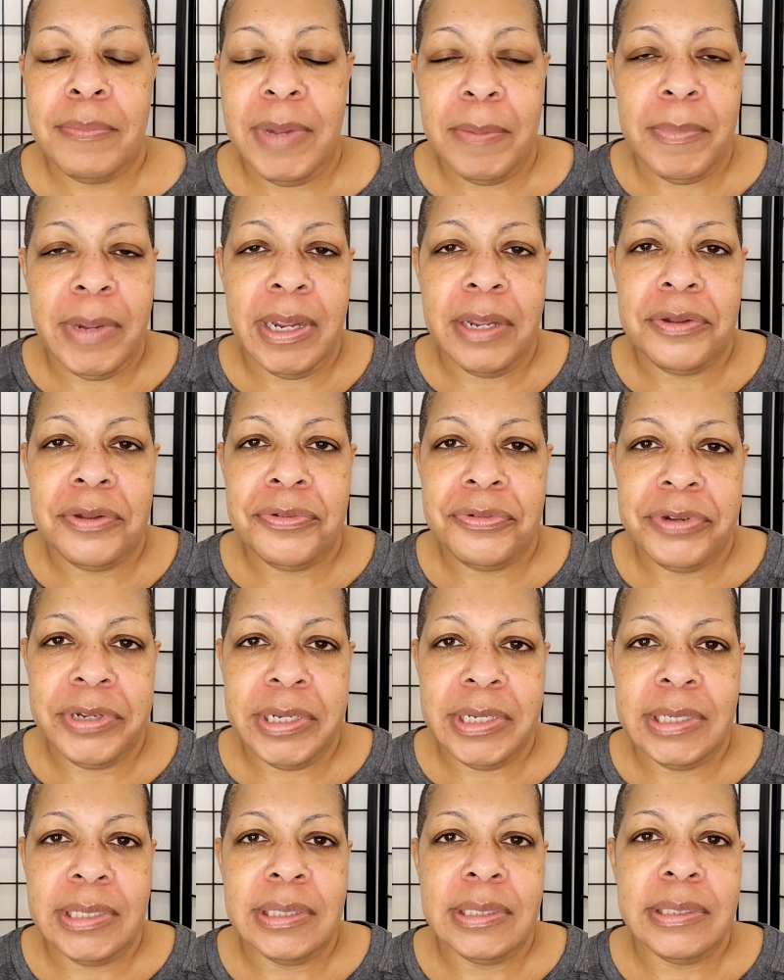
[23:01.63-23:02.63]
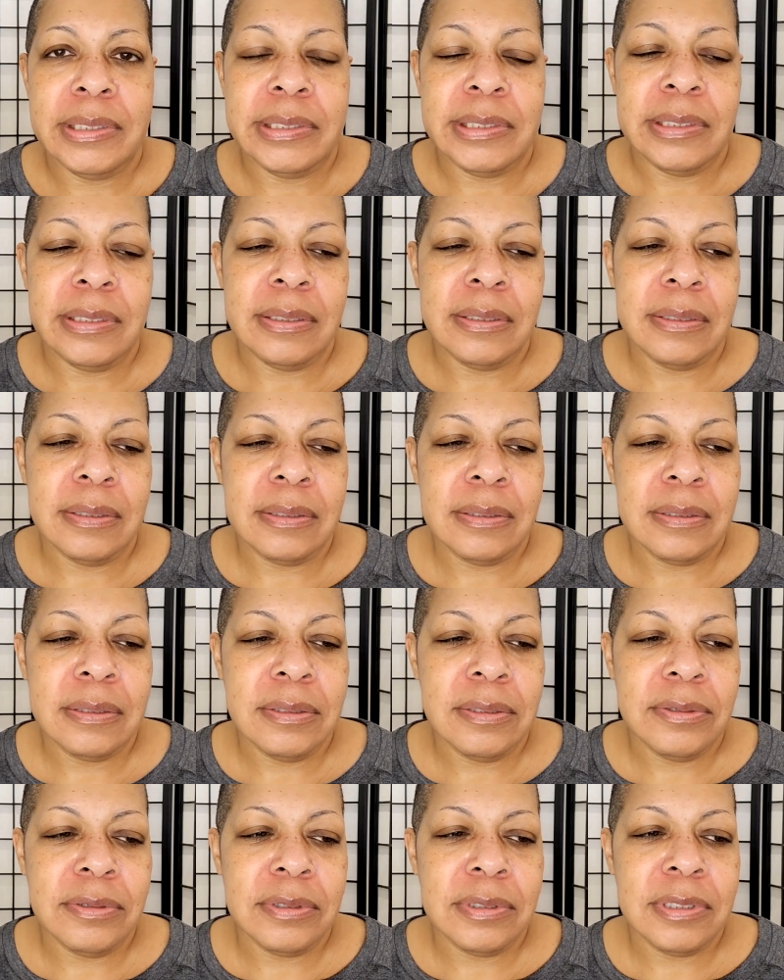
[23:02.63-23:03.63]
my migraines and,
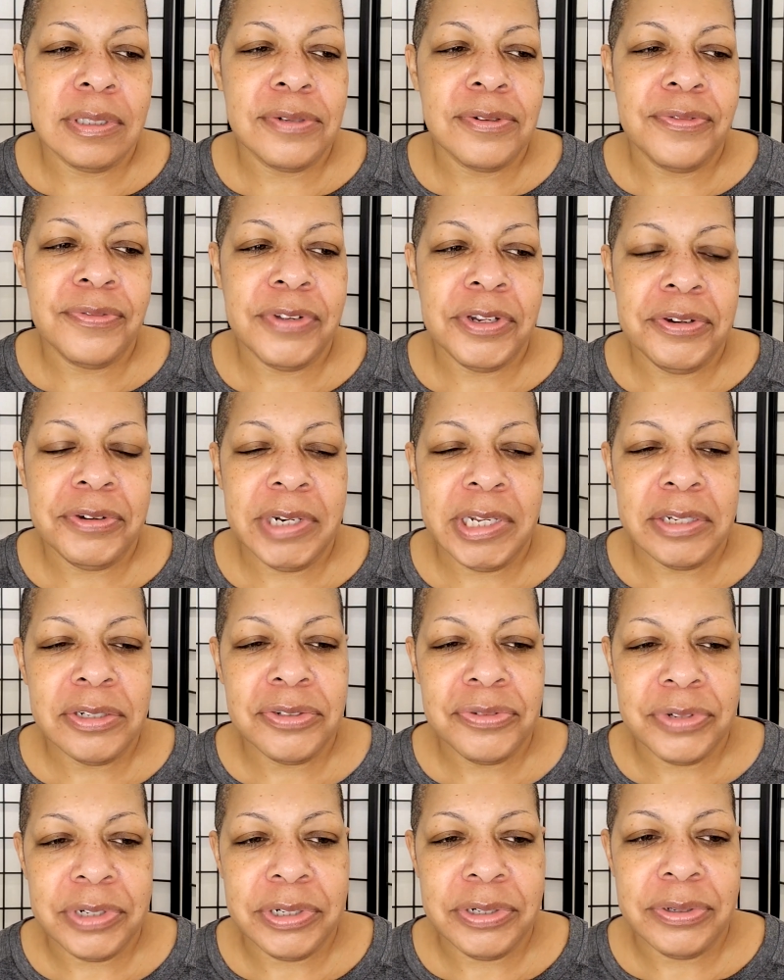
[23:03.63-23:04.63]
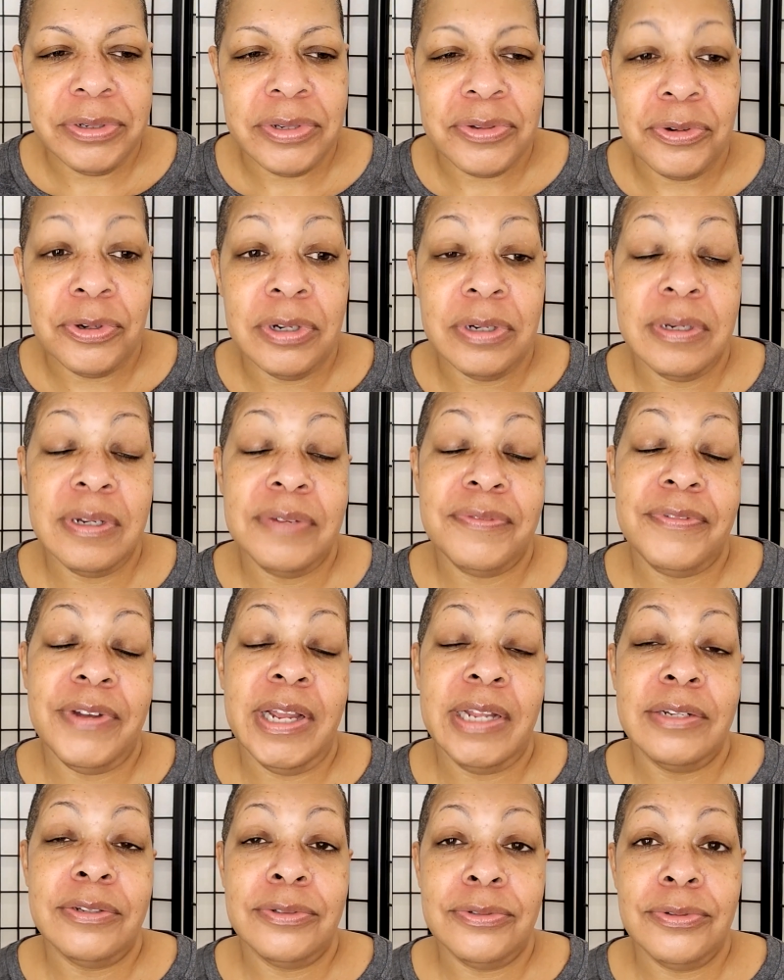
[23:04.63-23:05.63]
you know, still figuring out triggers, or if
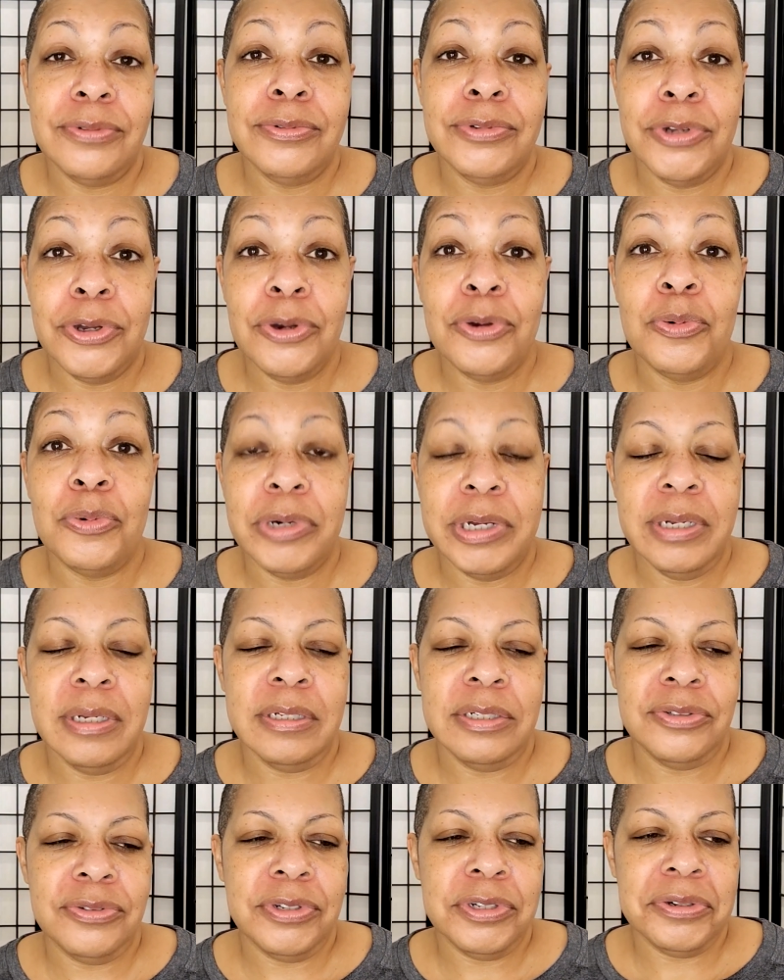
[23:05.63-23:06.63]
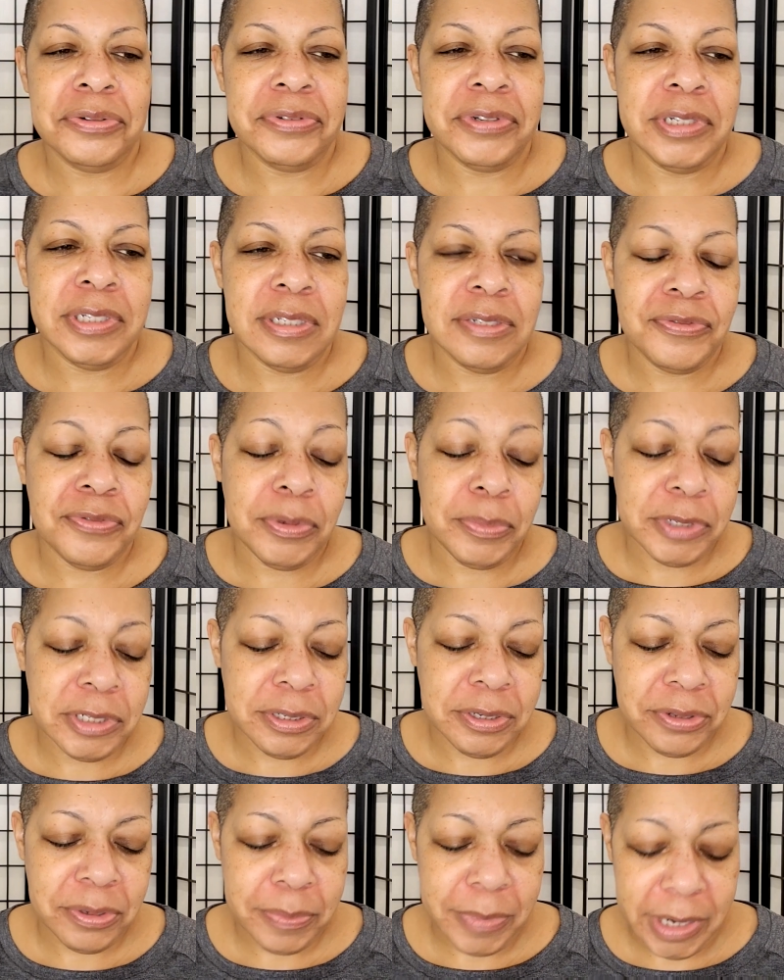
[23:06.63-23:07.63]
I do know what a trigger is for a
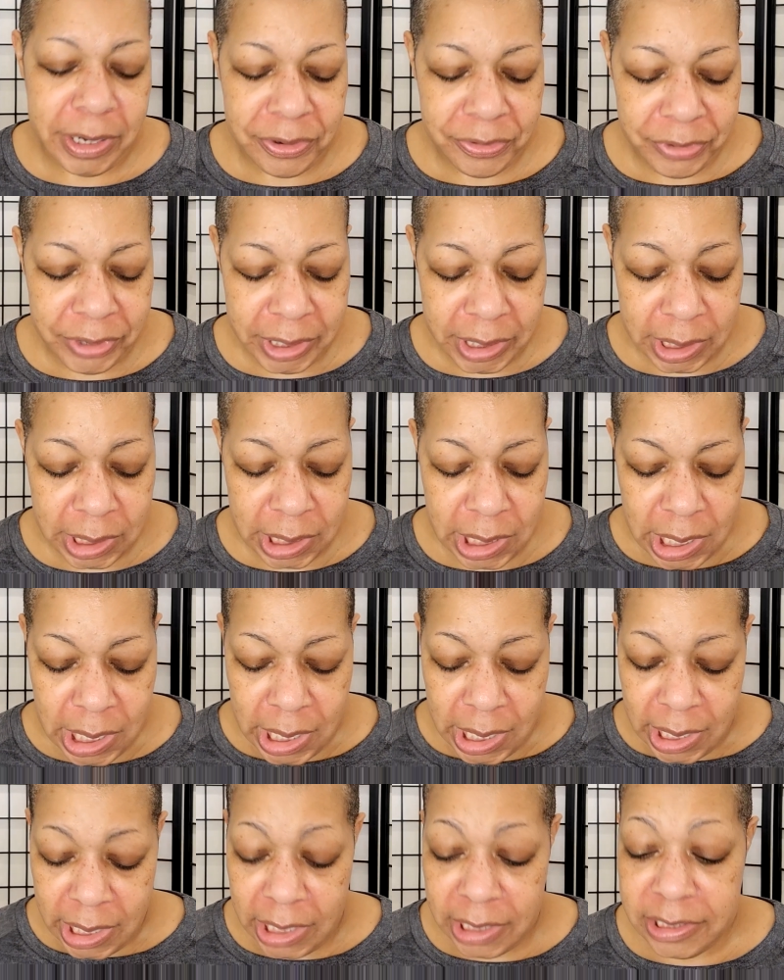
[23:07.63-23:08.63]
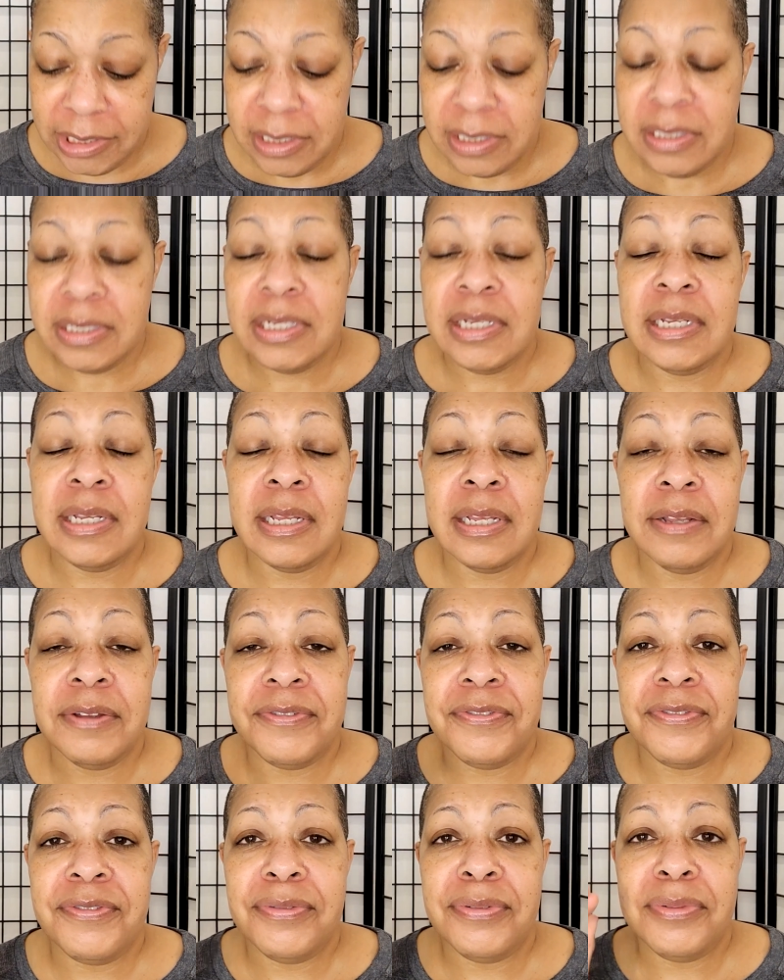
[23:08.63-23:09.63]
particular migraine, and just see
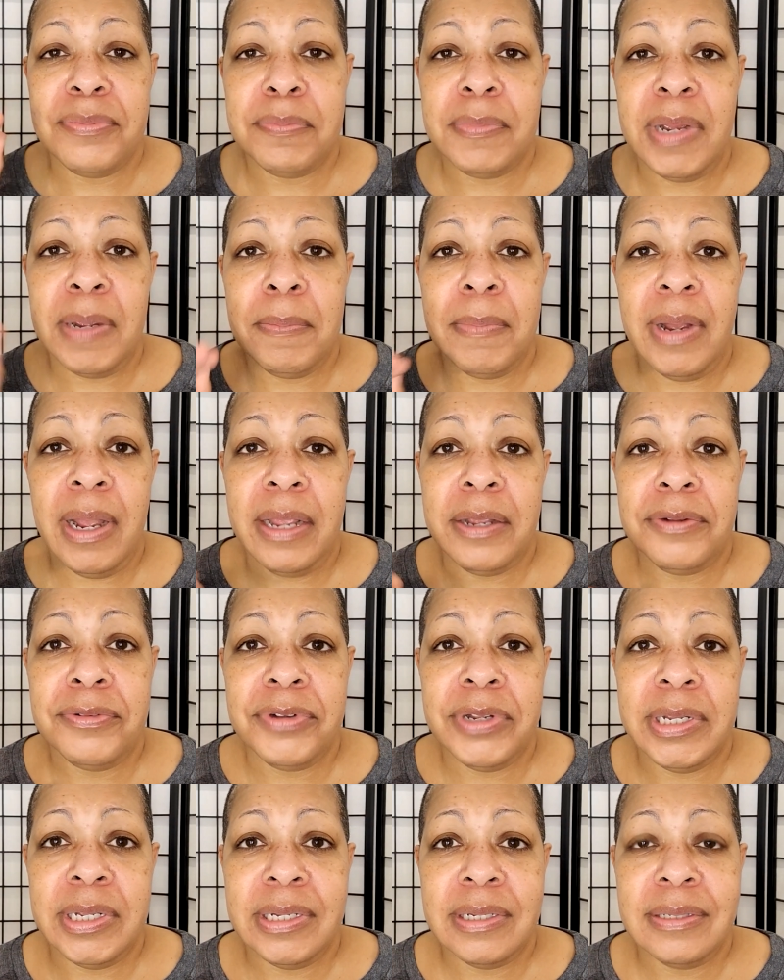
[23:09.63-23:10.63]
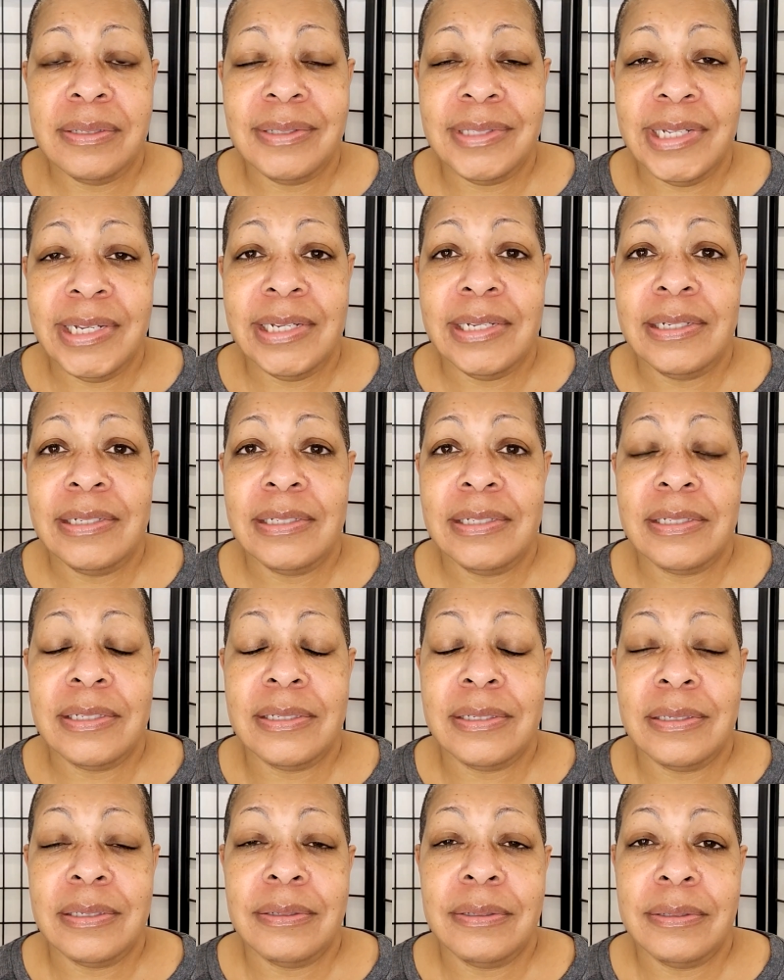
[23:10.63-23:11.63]
if my migraine
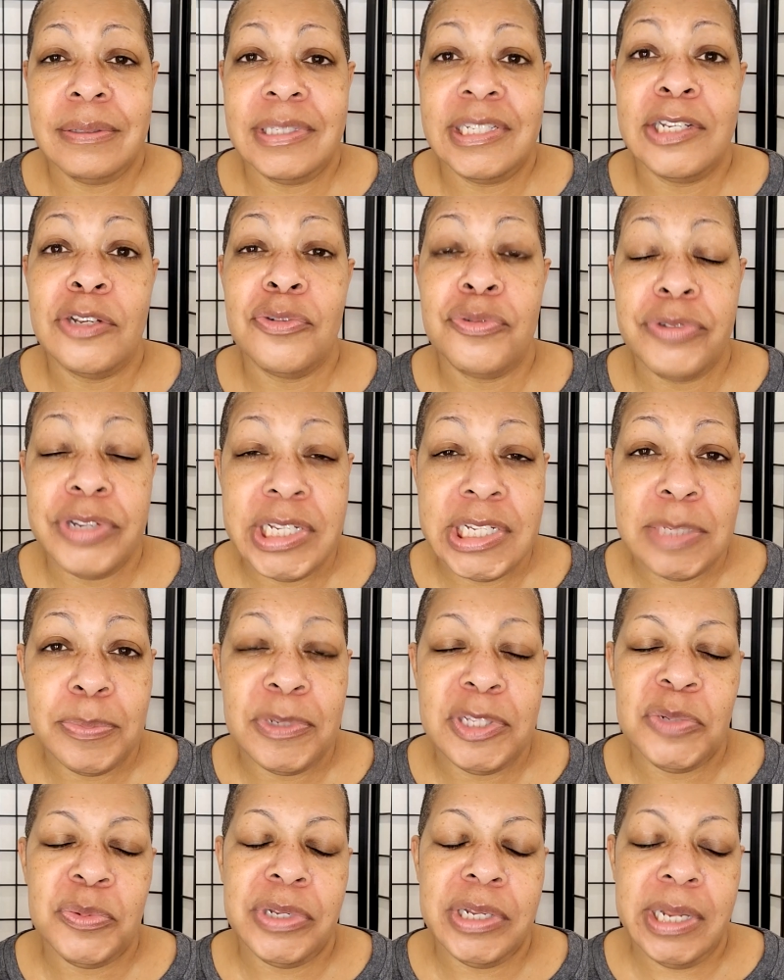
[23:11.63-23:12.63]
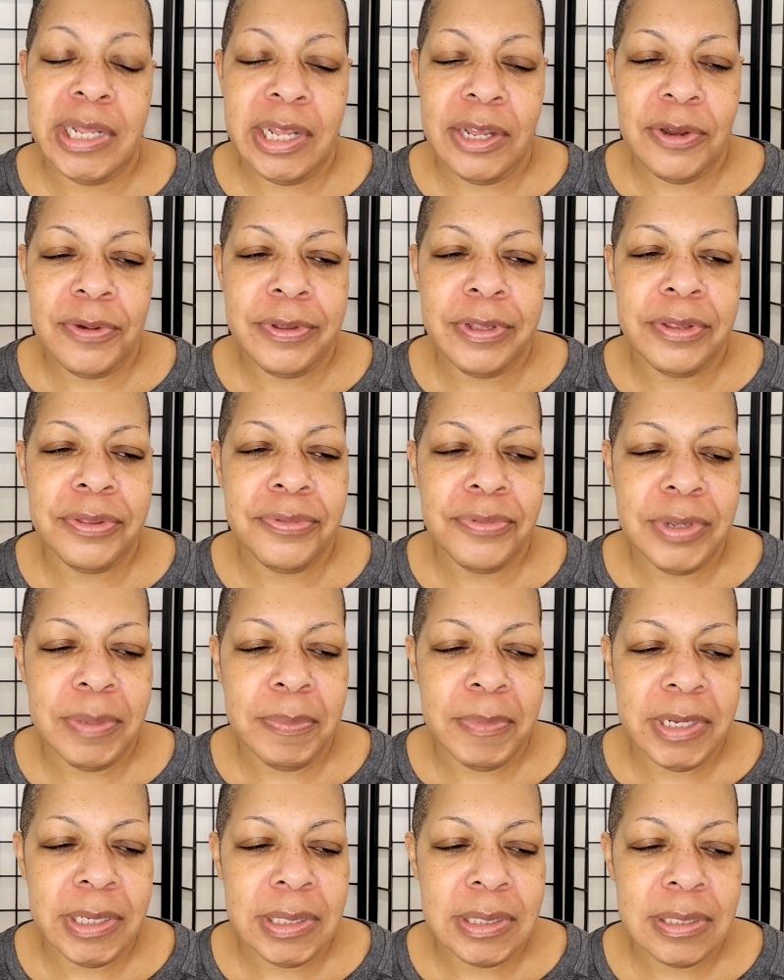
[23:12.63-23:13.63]
days decrease between now and
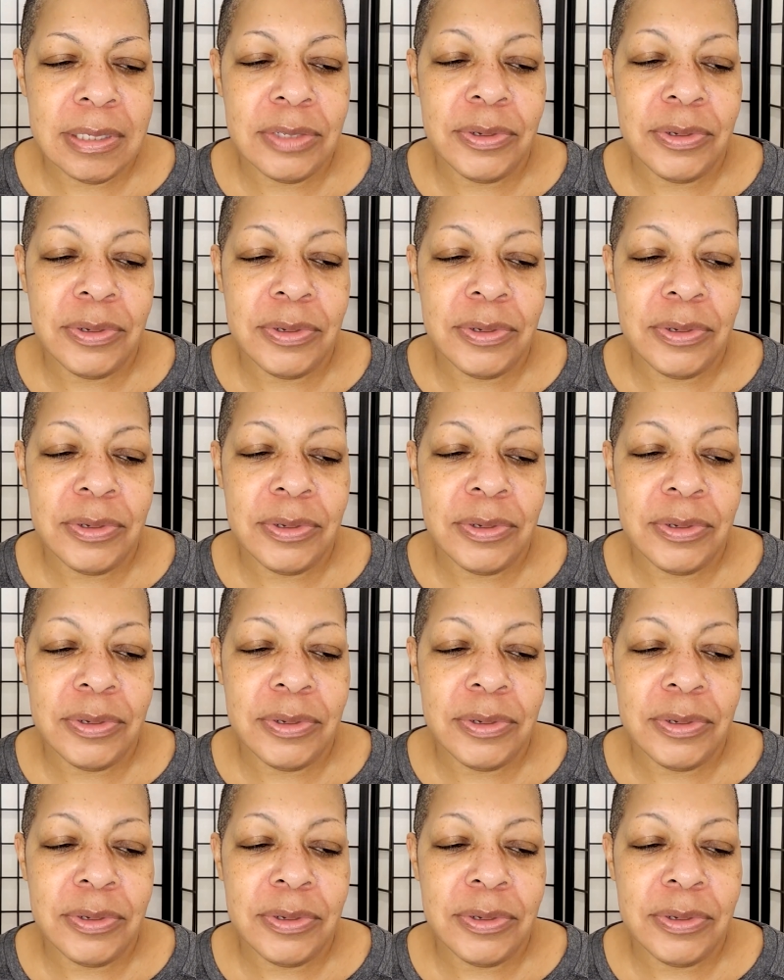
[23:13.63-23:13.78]
three months.